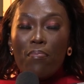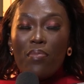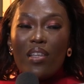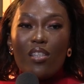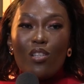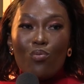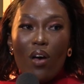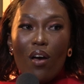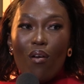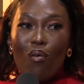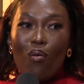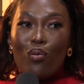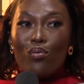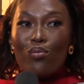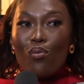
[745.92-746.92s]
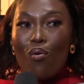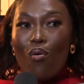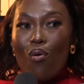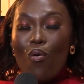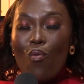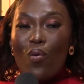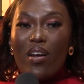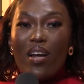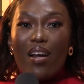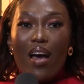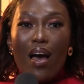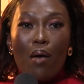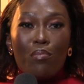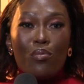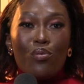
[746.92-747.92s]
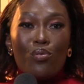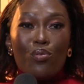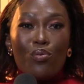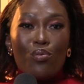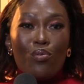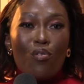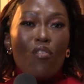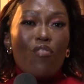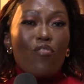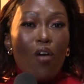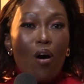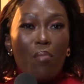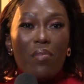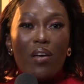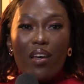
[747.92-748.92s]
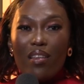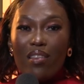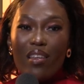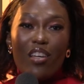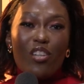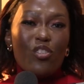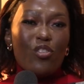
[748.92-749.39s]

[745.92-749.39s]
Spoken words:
this is why also when it comes to farming, the